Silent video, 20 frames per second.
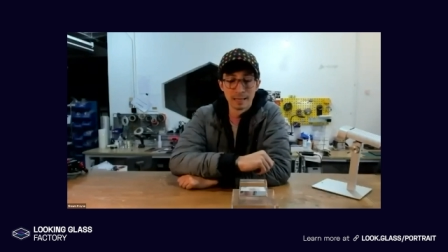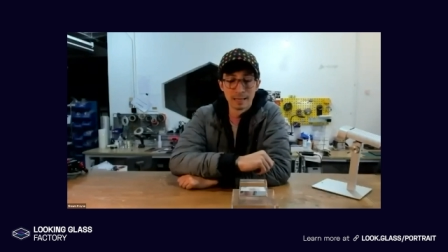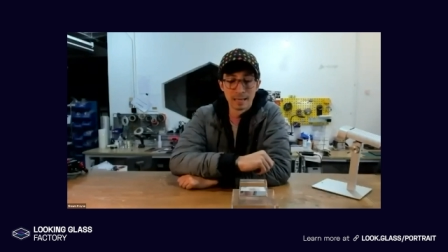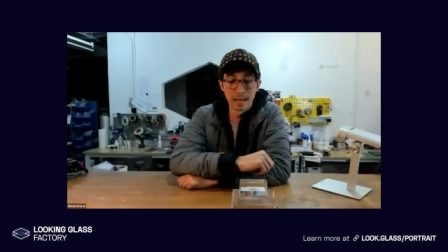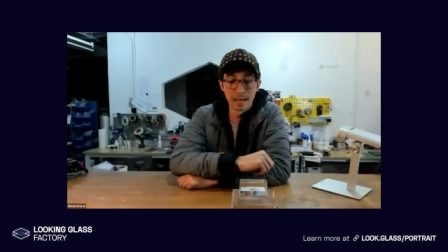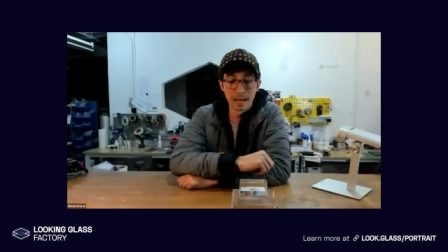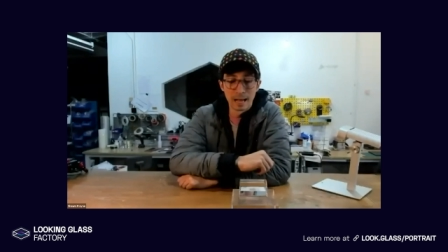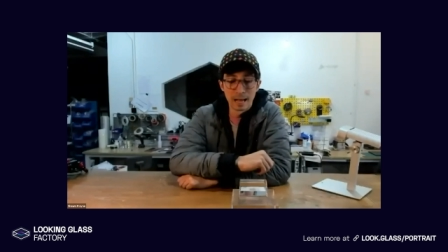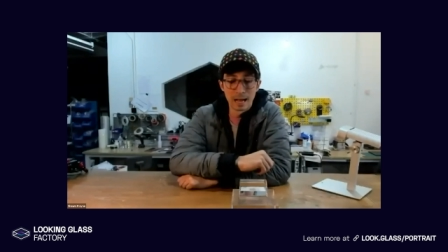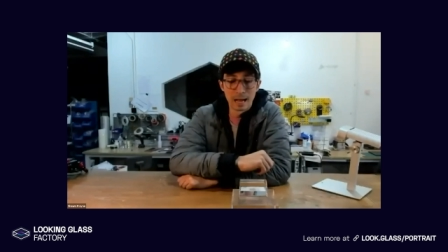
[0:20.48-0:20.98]

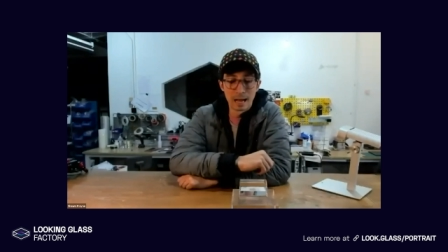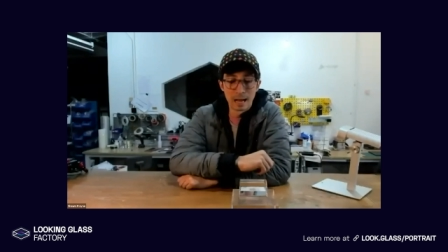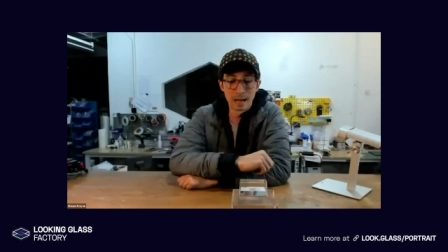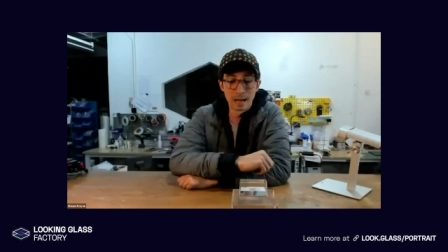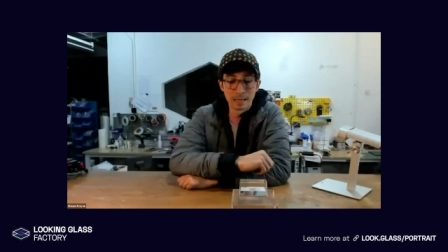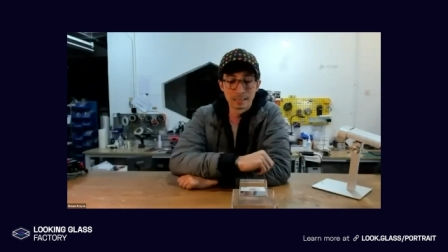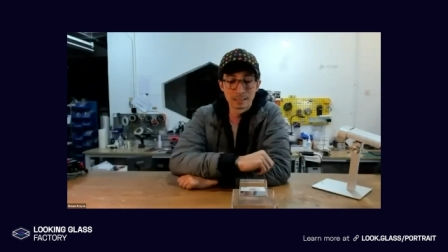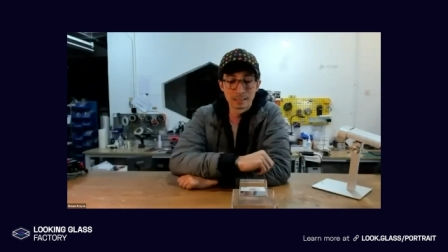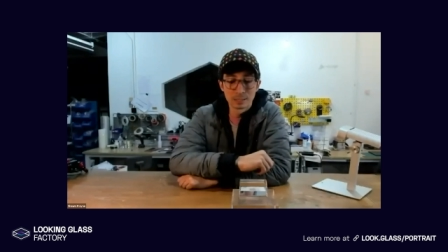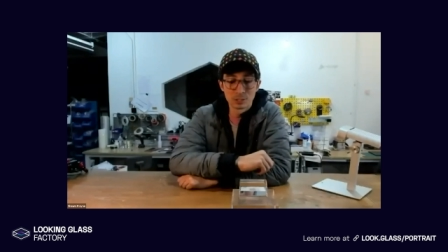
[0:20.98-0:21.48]

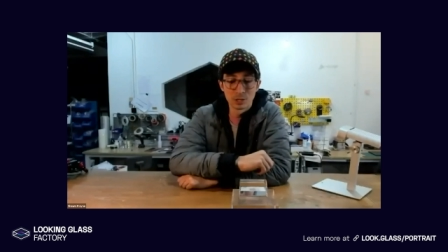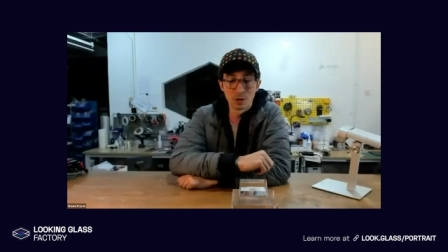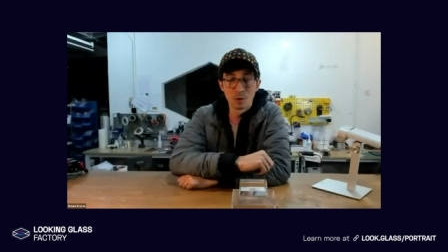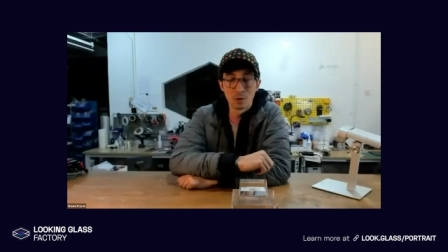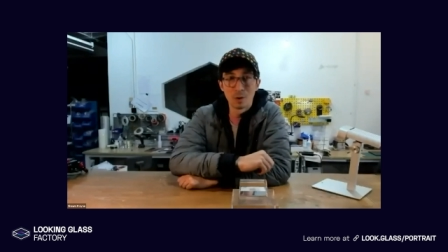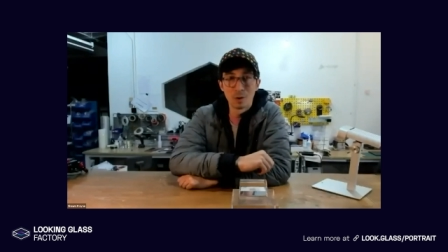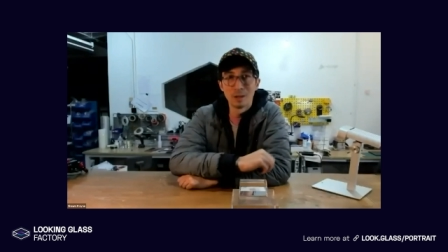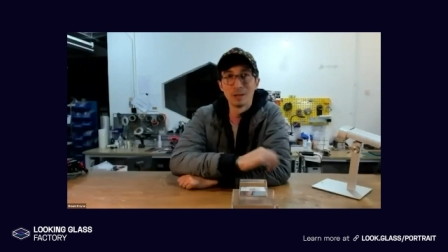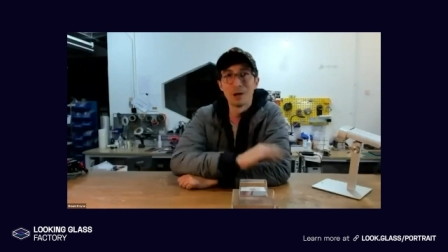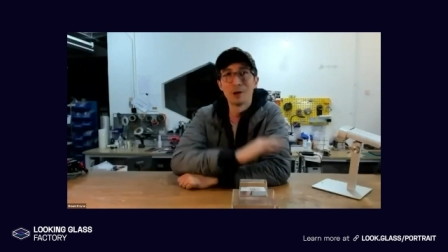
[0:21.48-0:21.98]
Uh, so
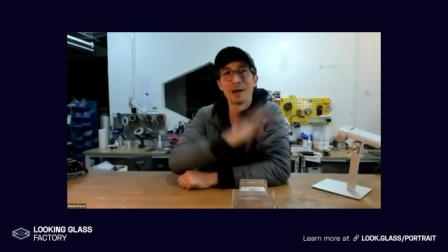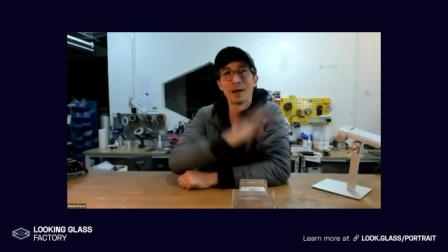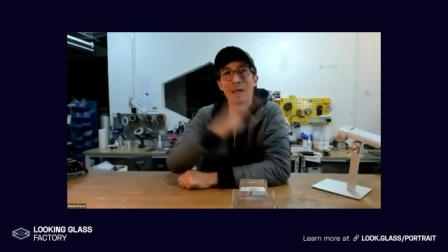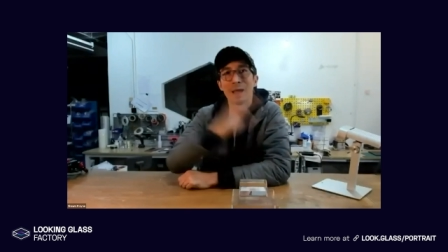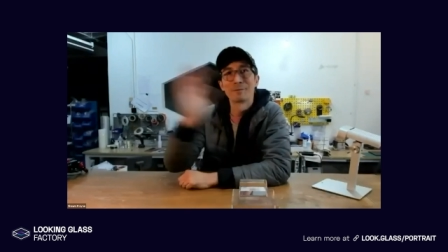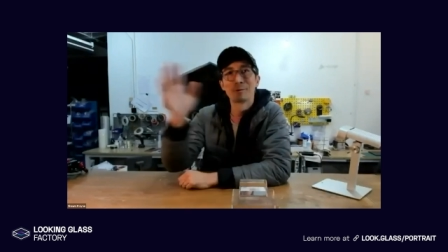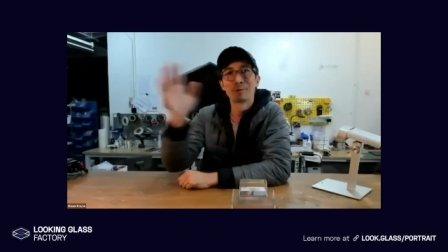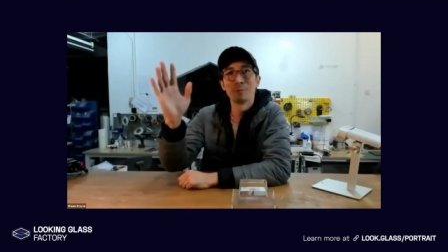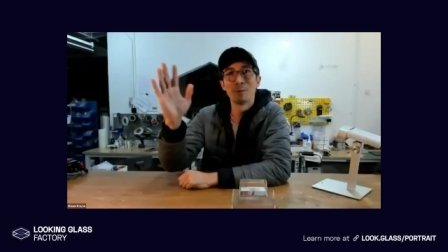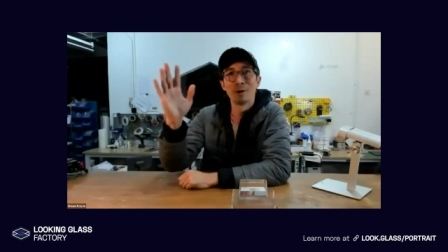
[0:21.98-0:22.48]
hello to
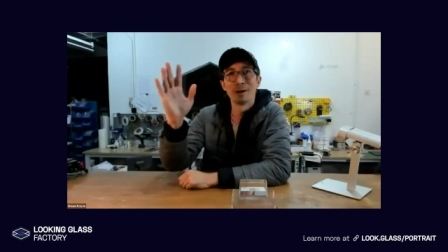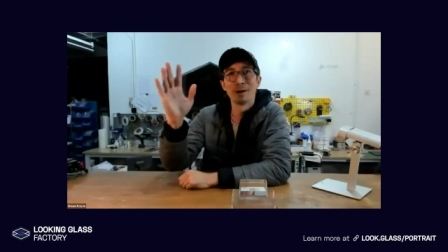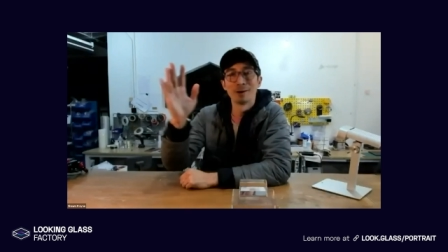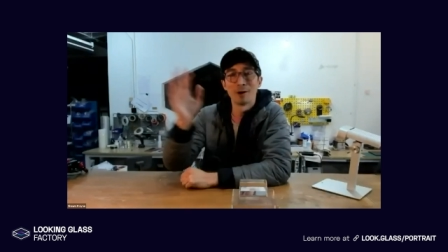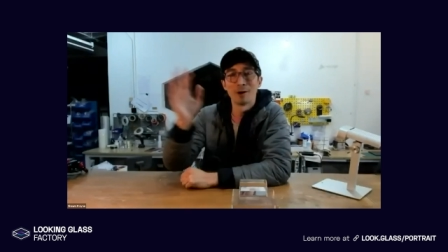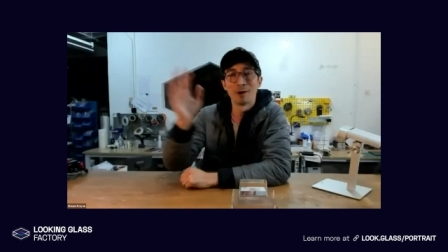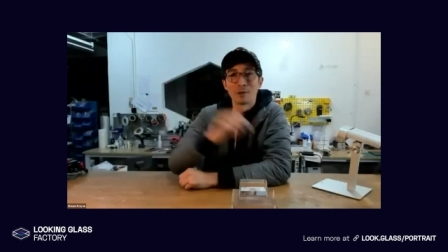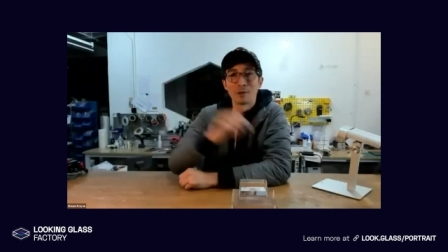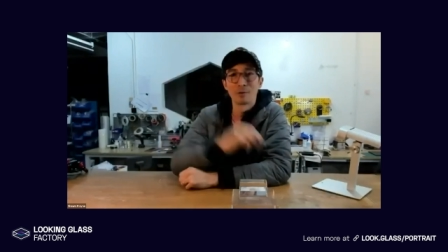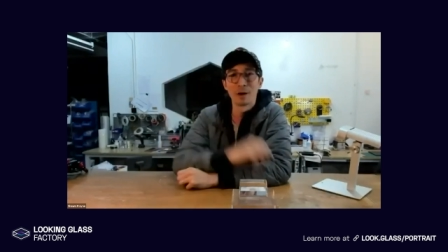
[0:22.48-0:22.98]
everyone
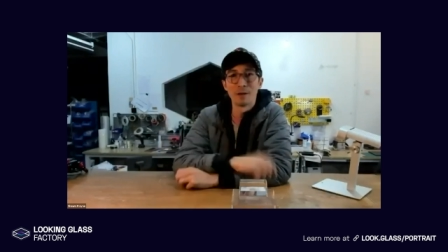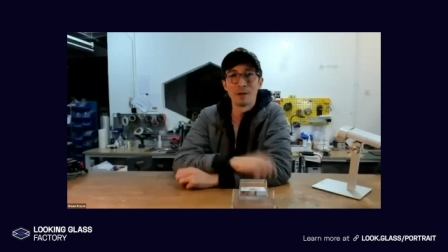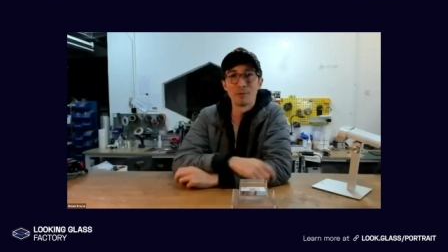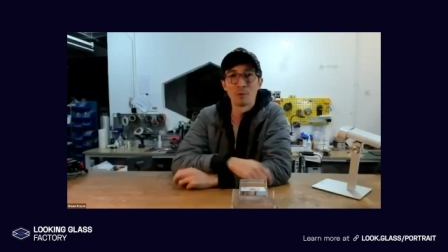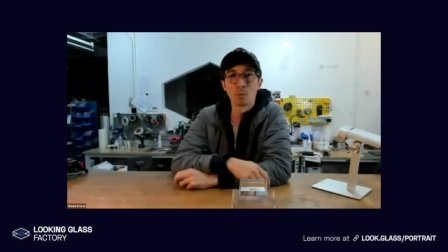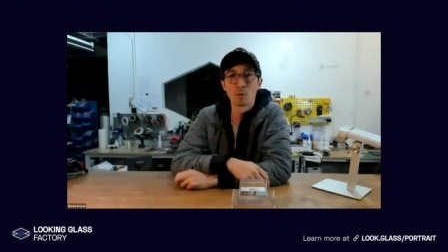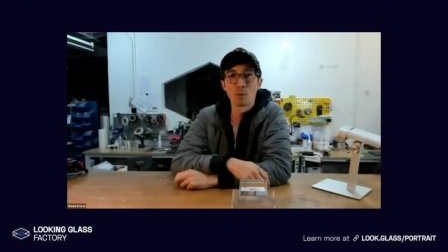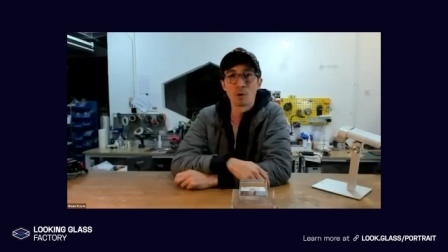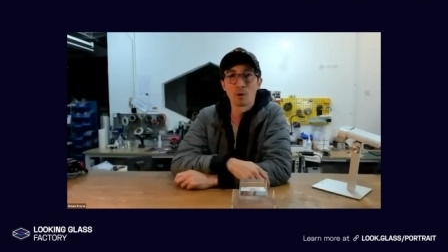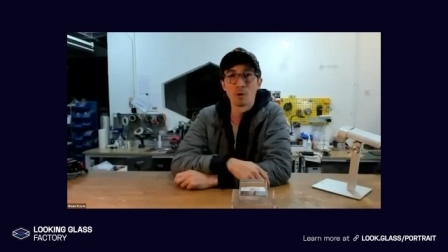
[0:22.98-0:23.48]
all around the
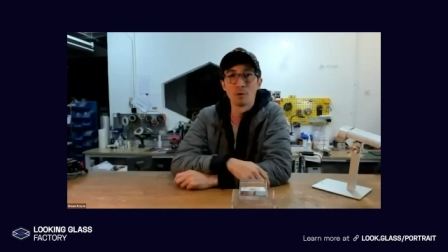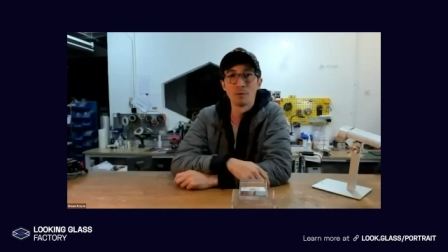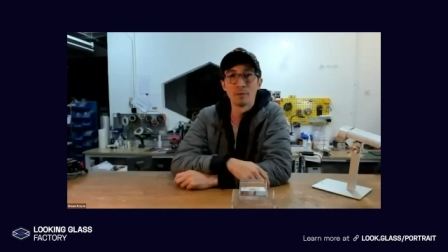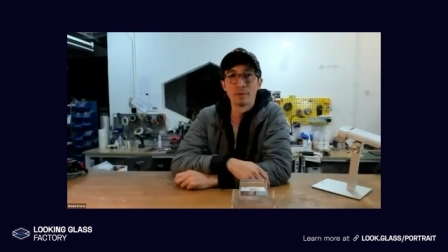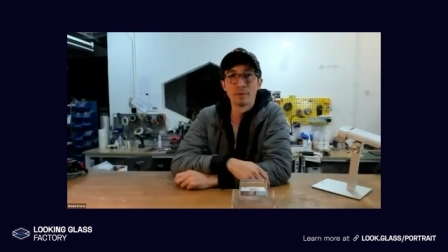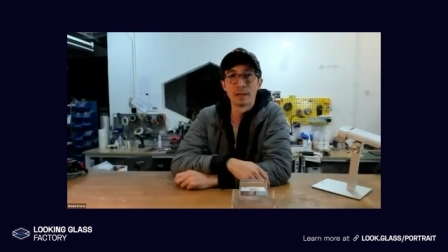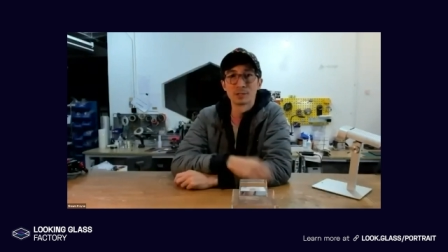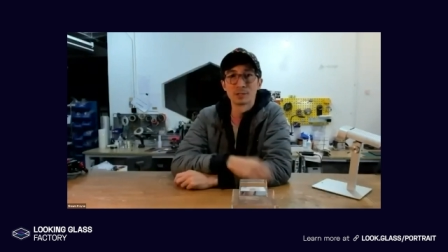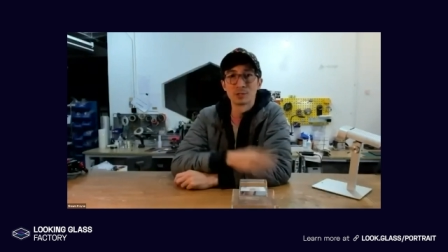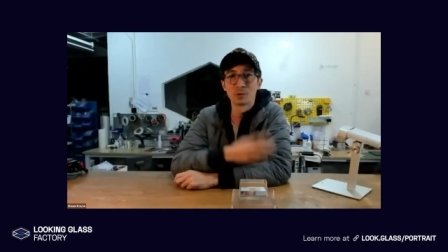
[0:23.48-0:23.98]
world
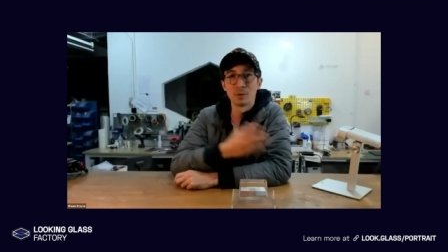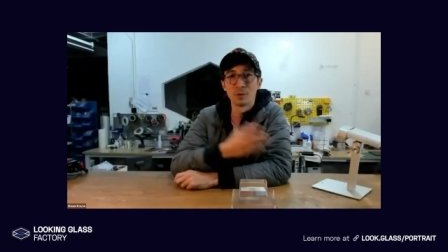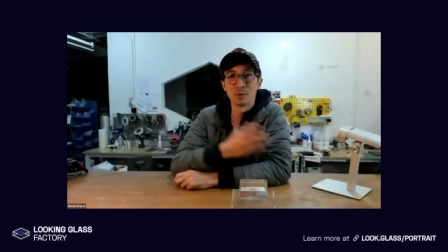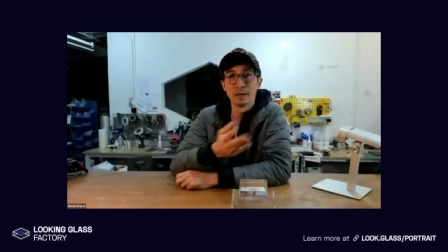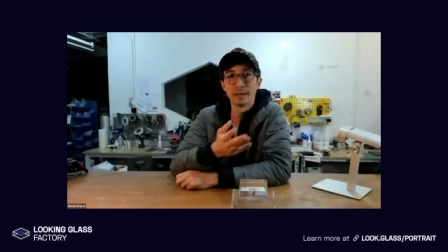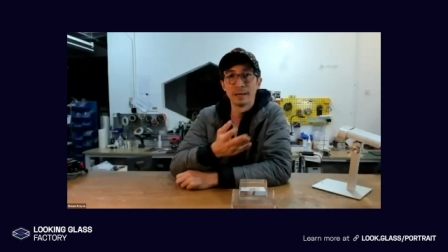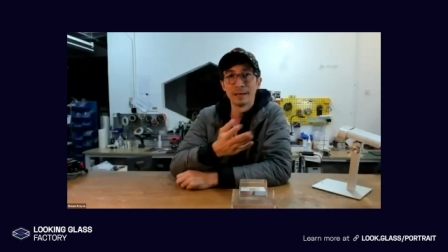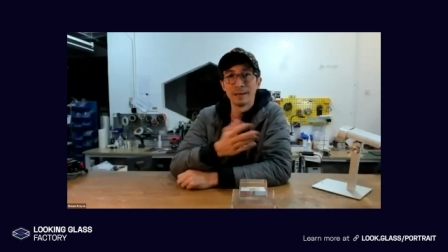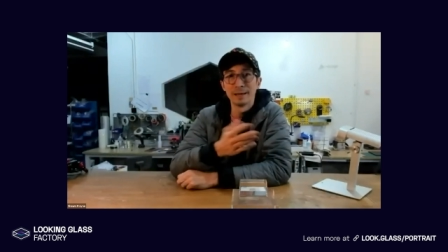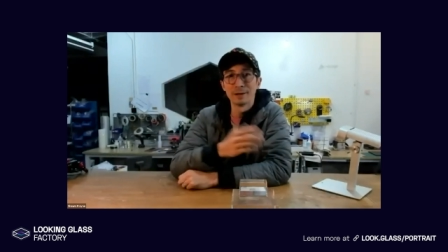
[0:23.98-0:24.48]
that's
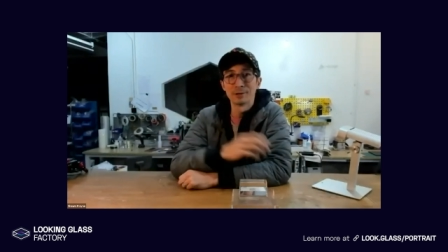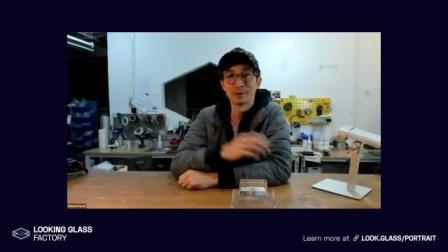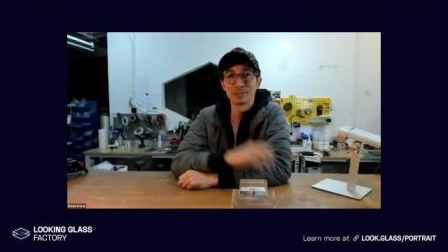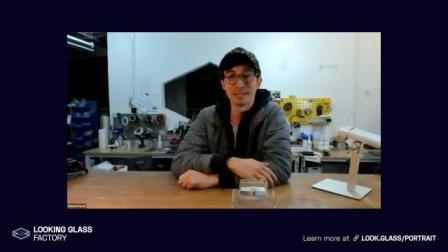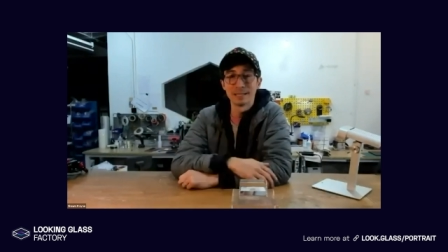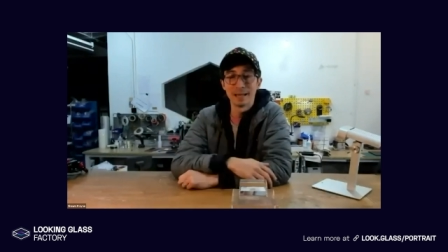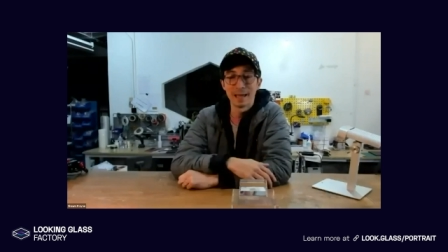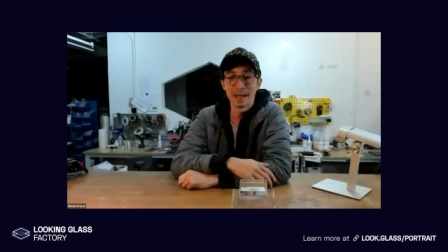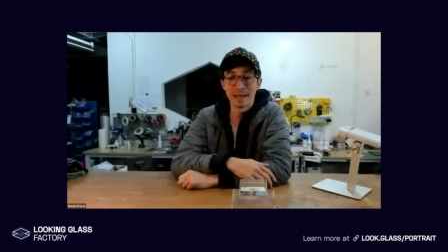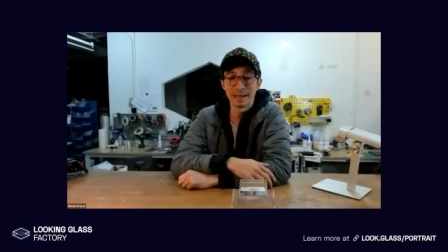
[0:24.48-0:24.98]
joining here
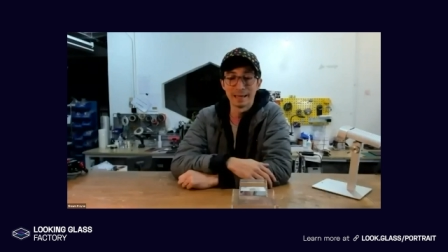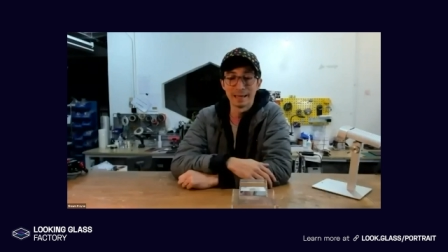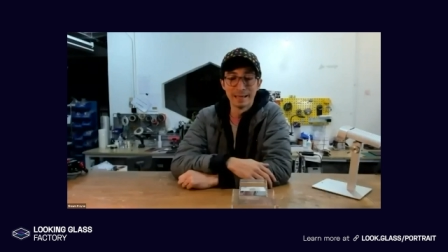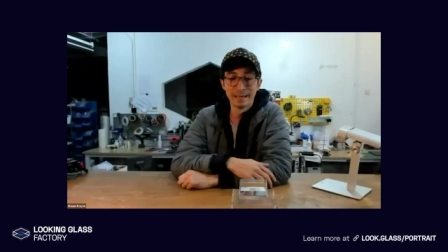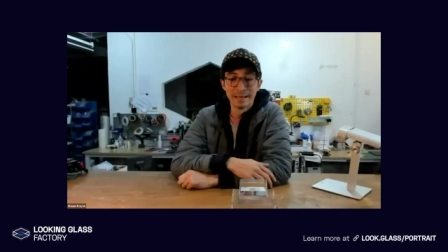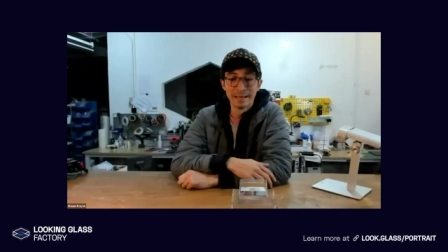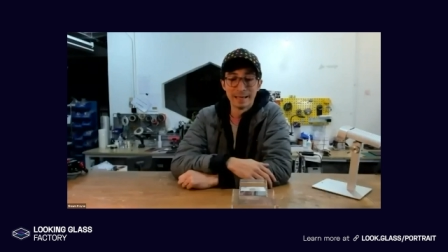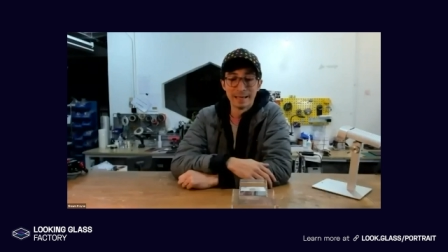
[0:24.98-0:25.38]
today.